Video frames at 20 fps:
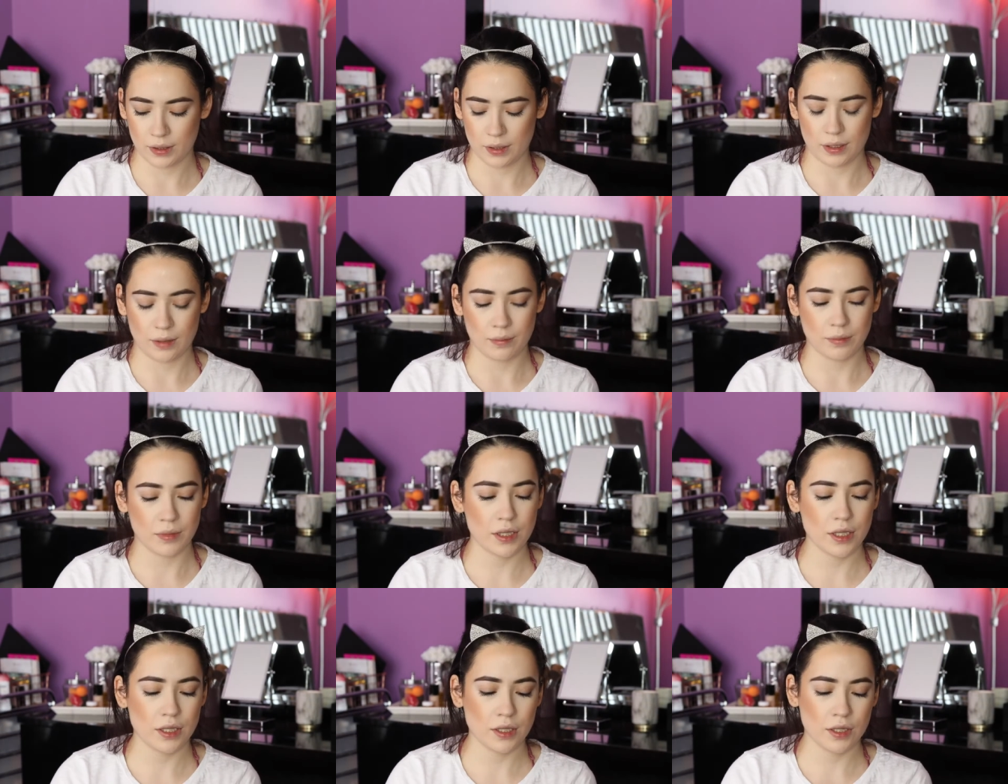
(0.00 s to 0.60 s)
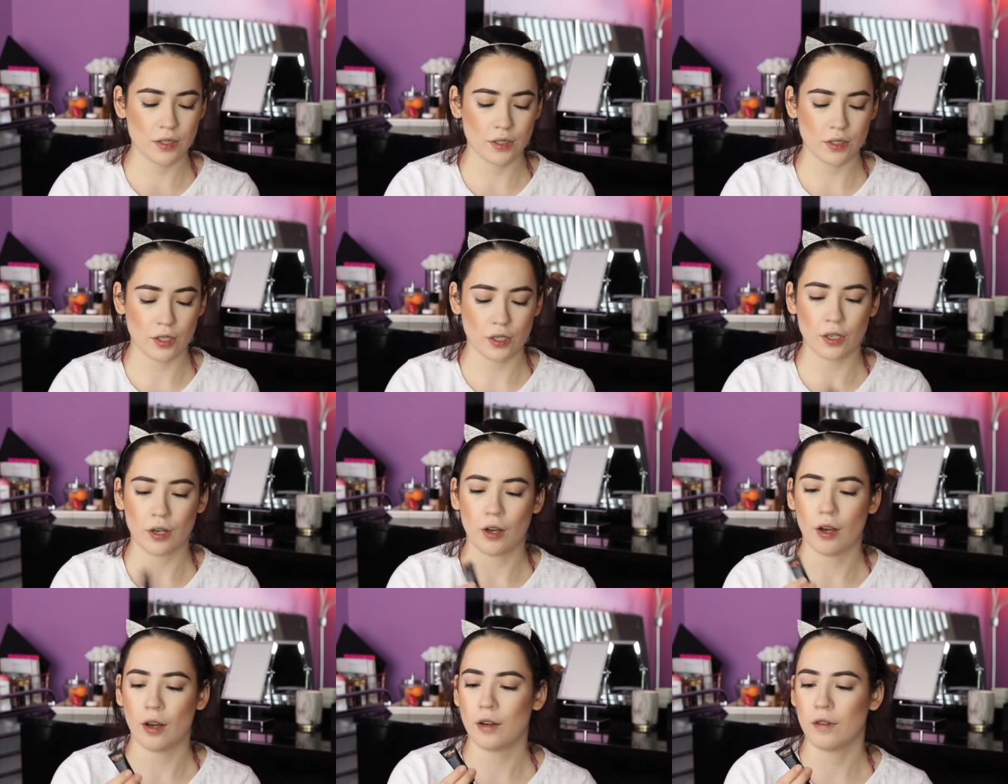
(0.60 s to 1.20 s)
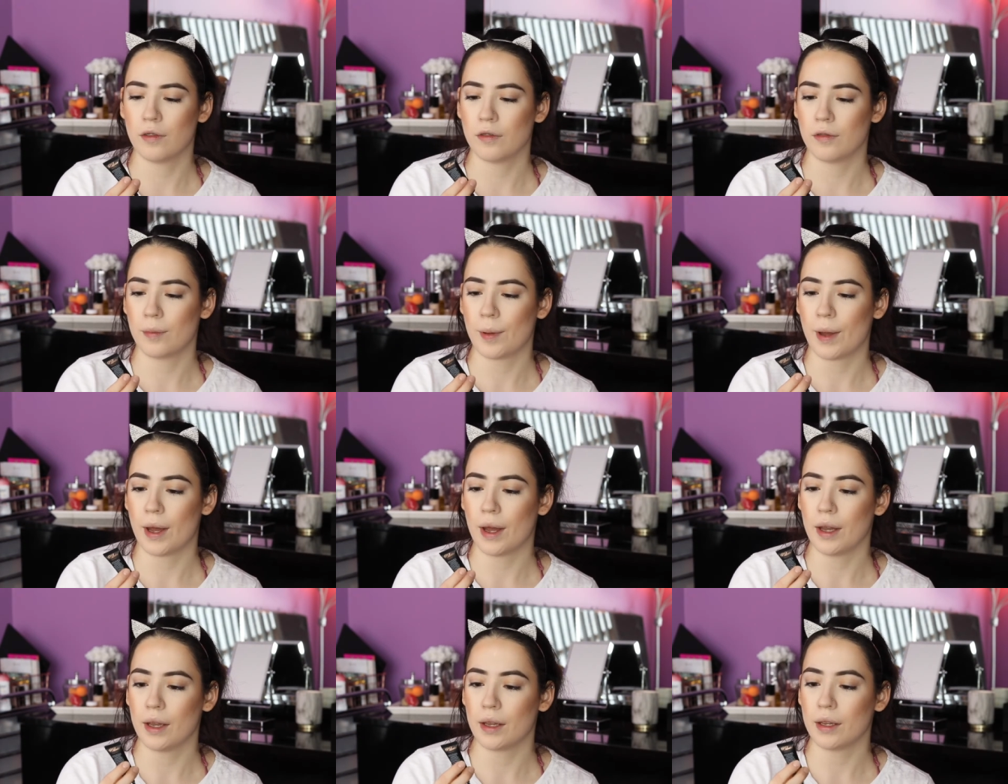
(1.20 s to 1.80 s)
I'm gonna start off
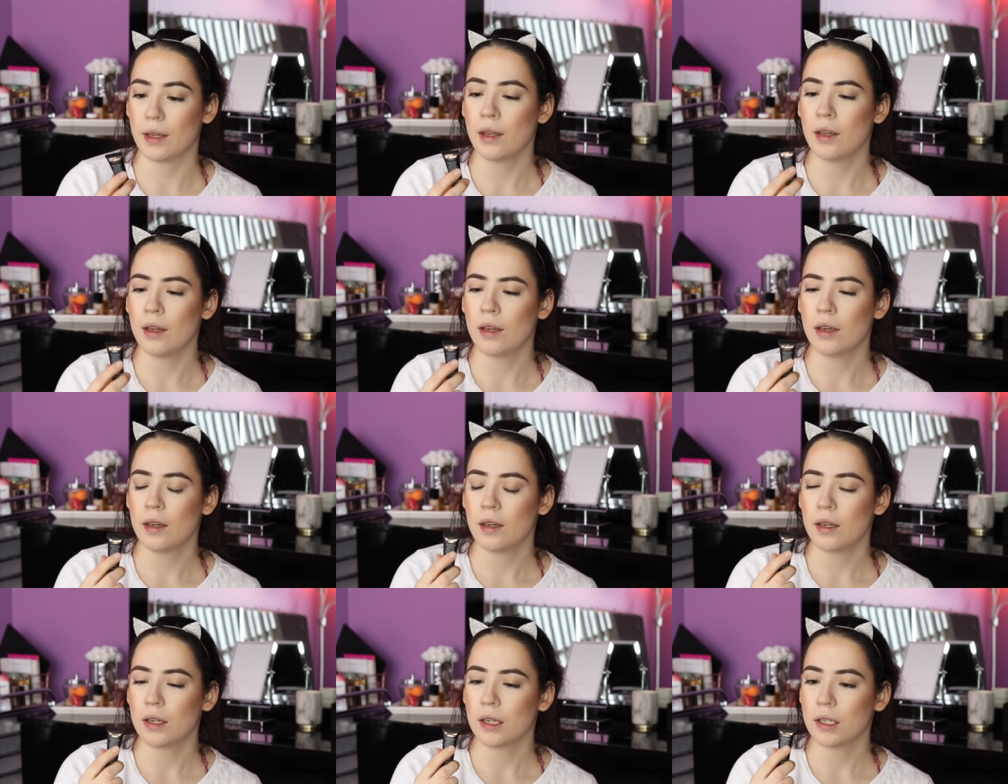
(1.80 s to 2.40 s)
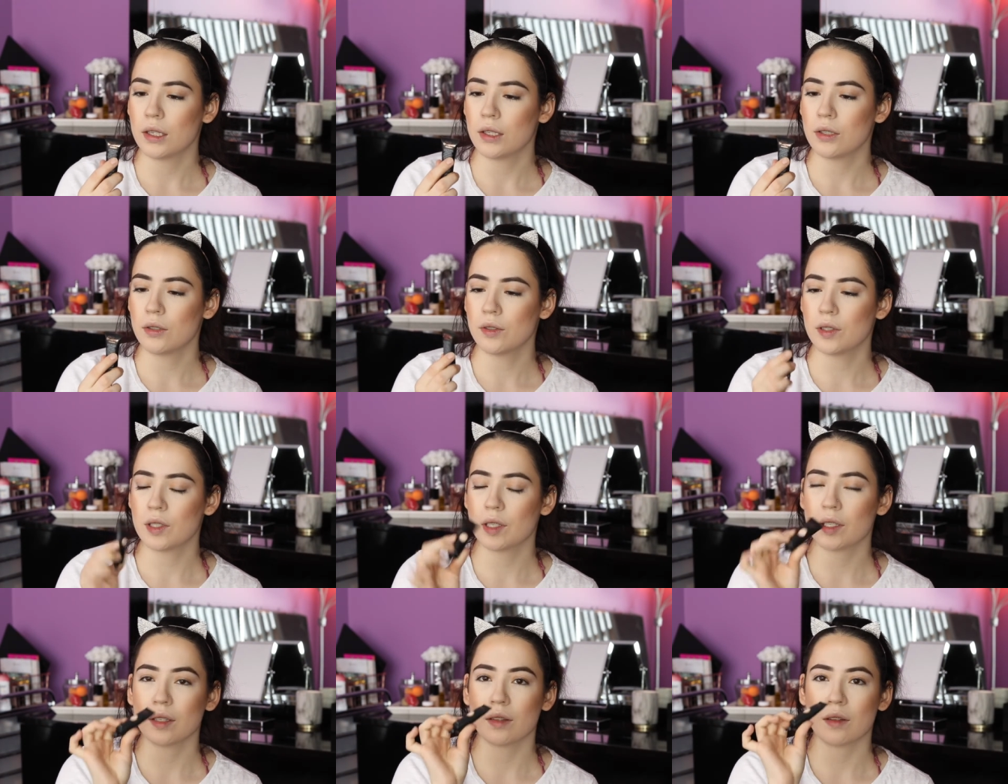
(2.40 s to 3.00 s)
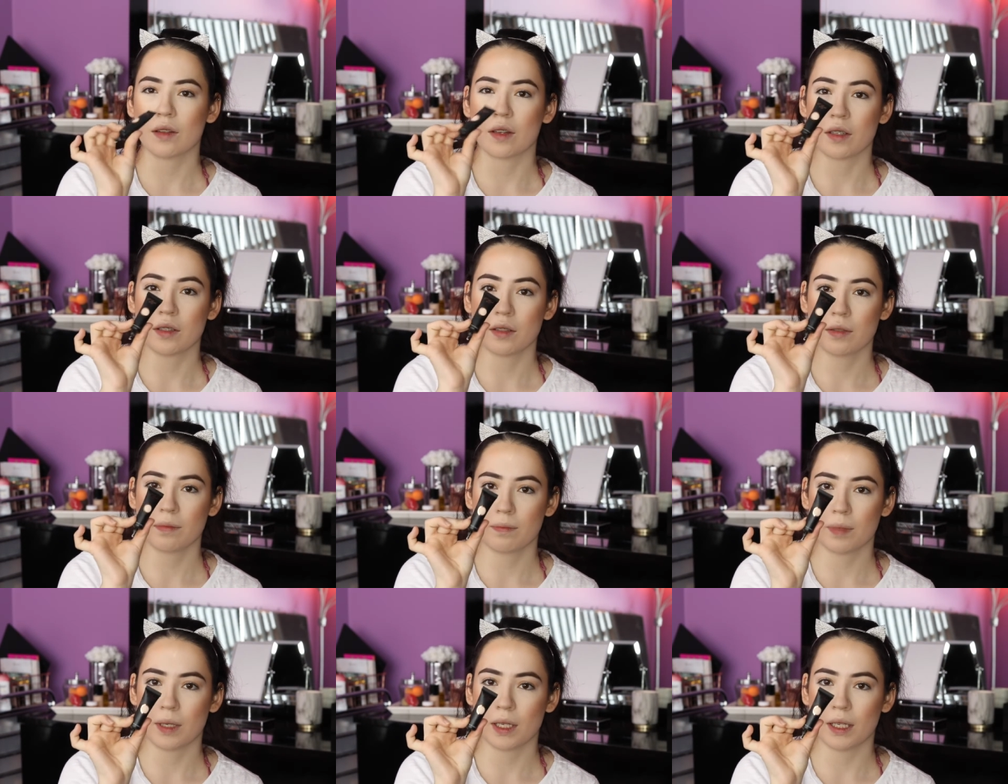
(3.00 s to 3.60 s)
by using this
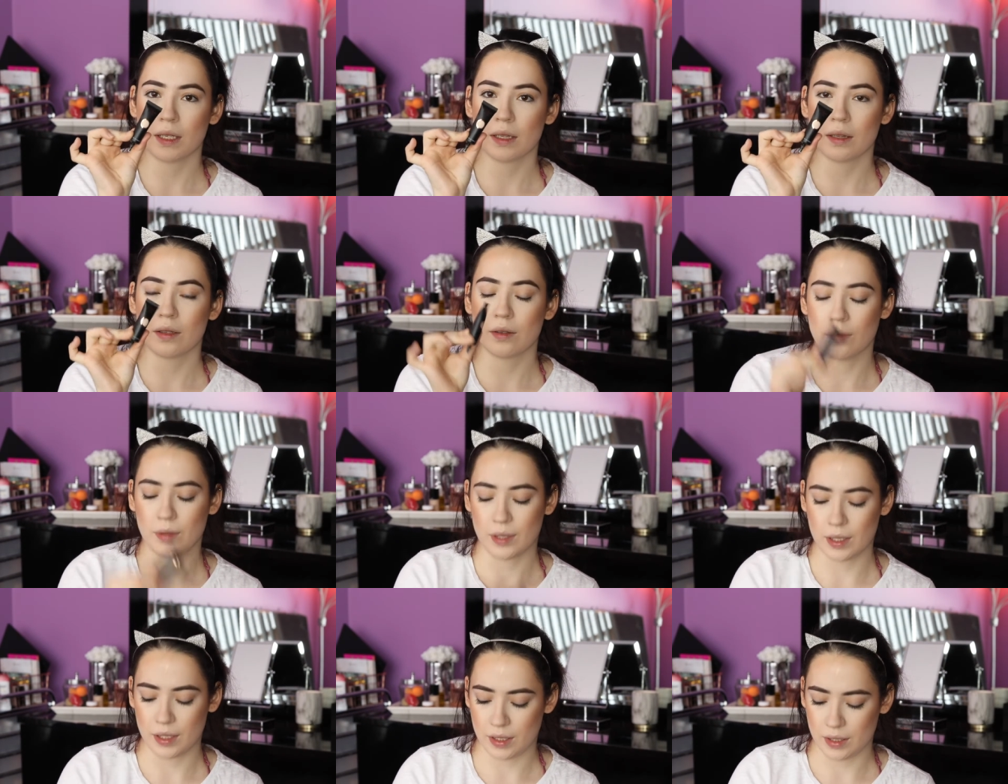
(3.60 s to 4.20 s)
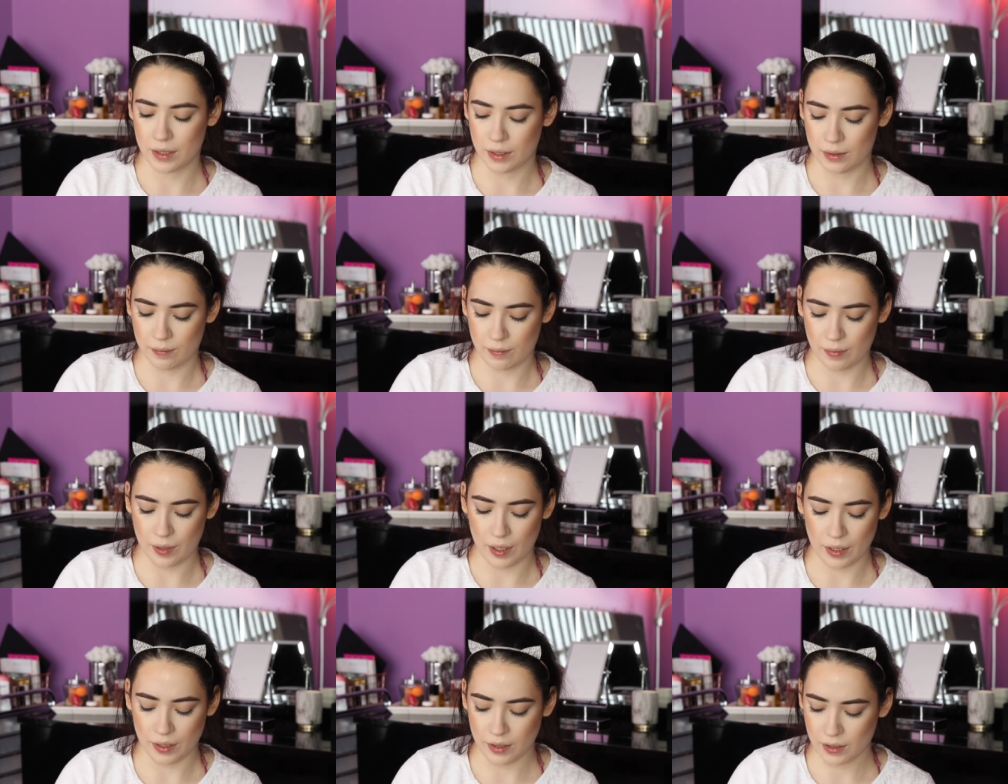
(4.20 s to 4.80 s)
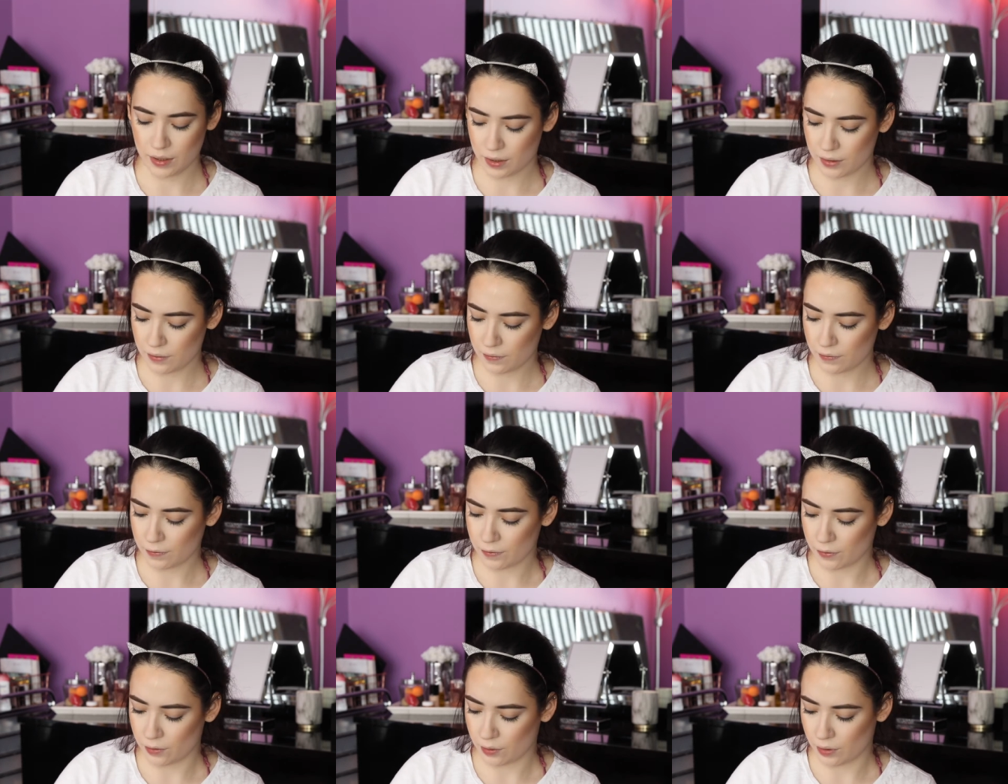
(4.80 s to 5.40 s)
P. Louise base
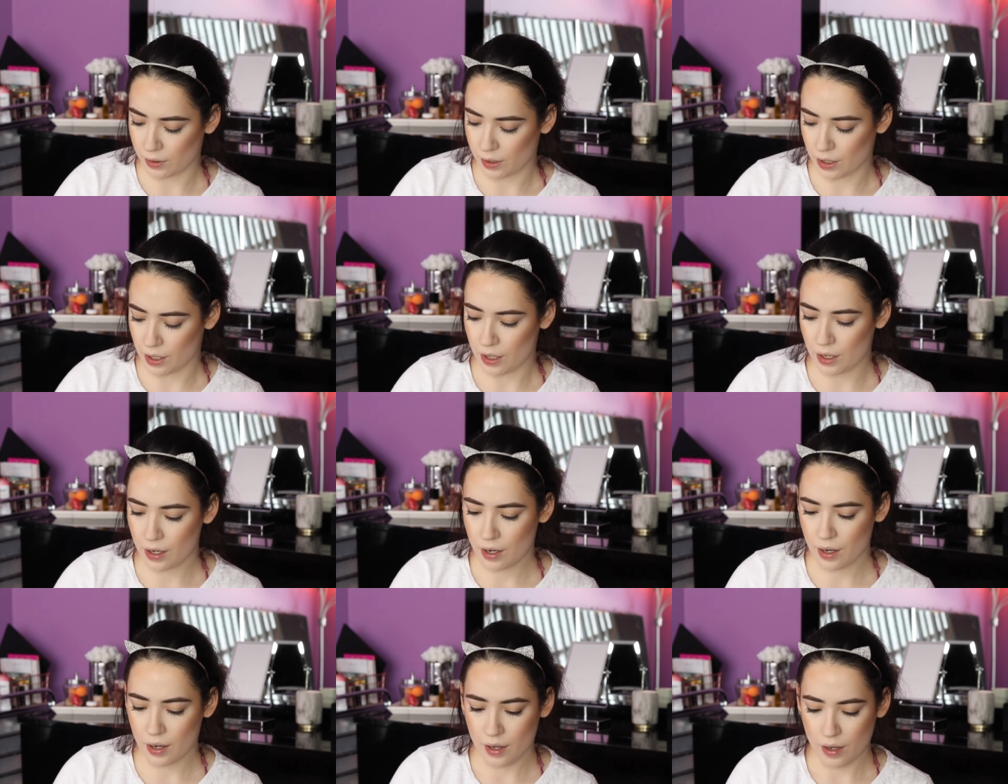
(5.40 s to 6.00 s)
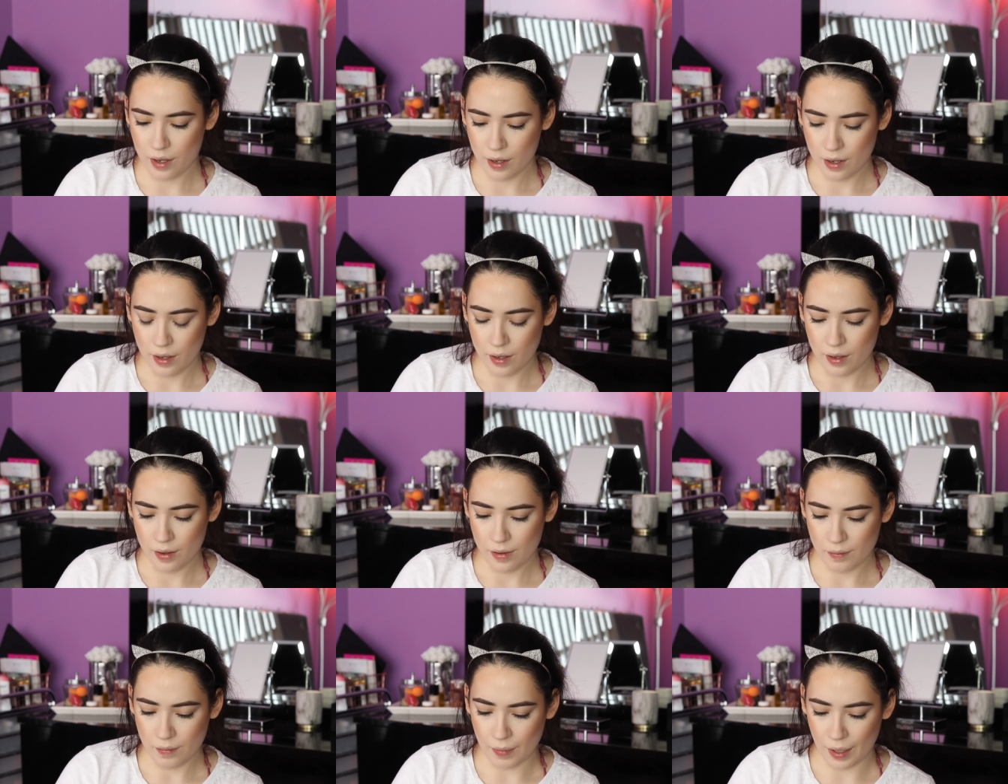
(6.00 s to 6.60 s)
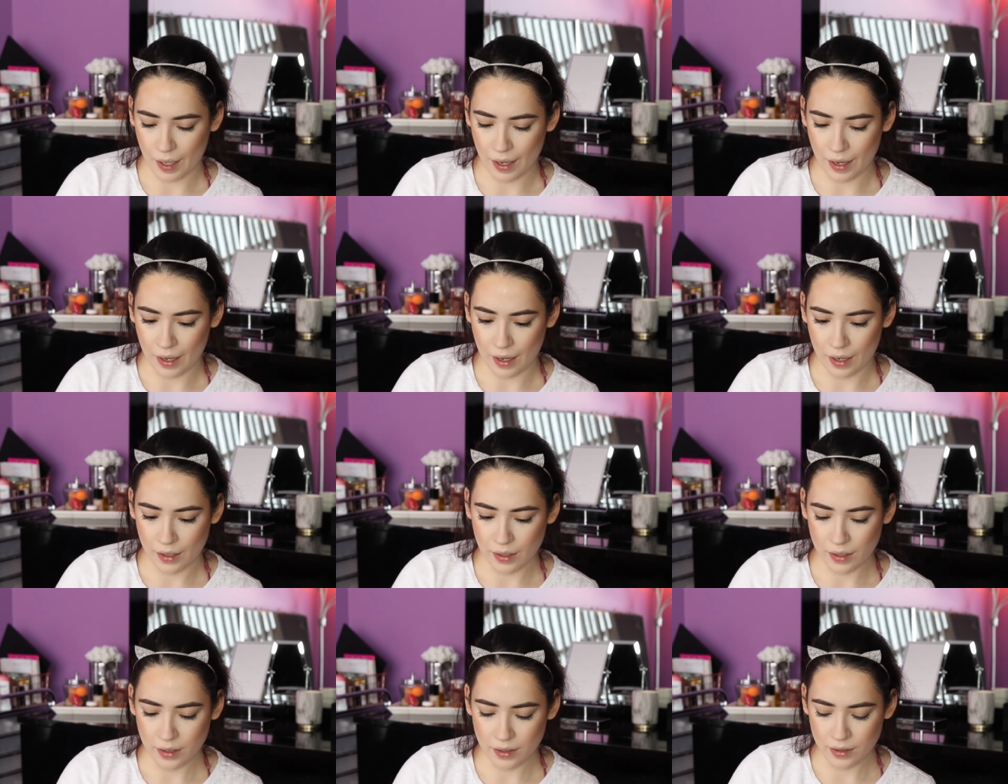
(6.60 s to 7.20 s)
for my
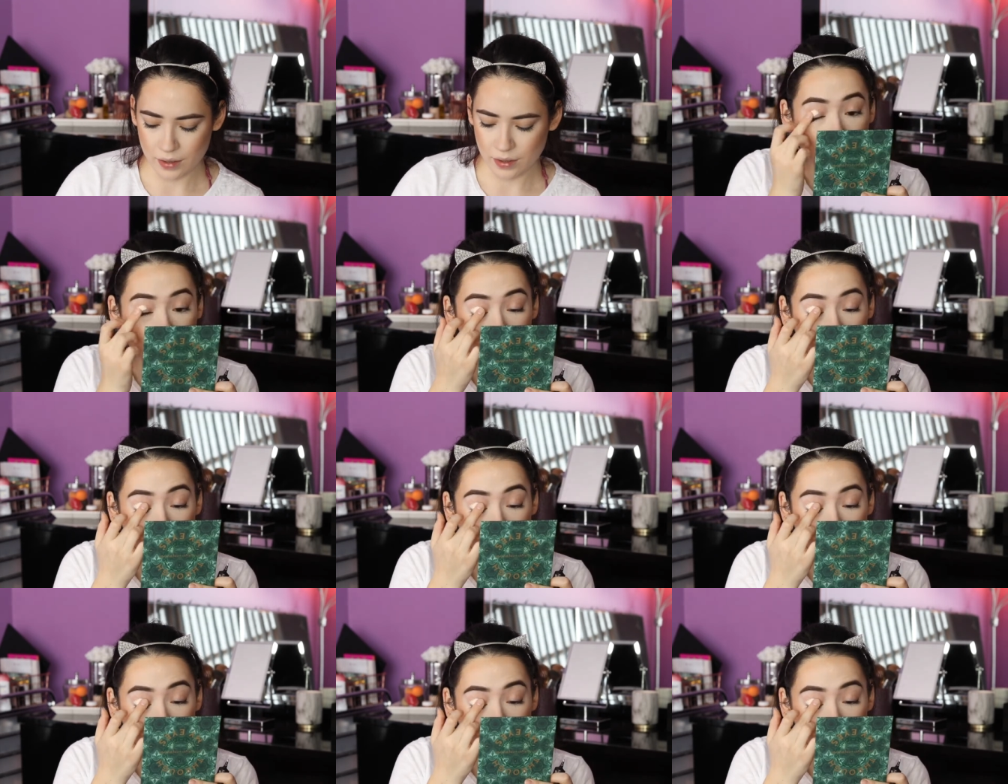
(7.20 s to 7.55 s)
eyes.